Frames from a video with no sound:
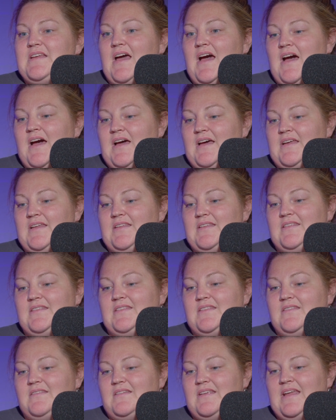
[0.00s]
uh,
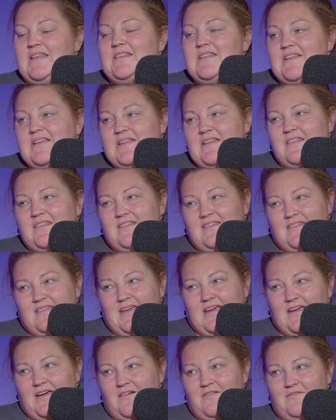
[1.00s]
in the
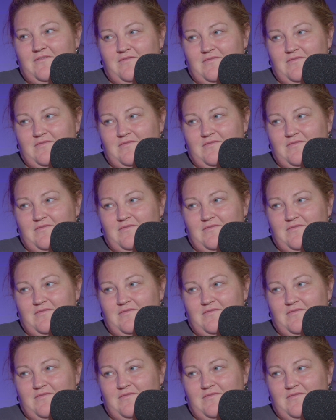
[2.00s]
thick of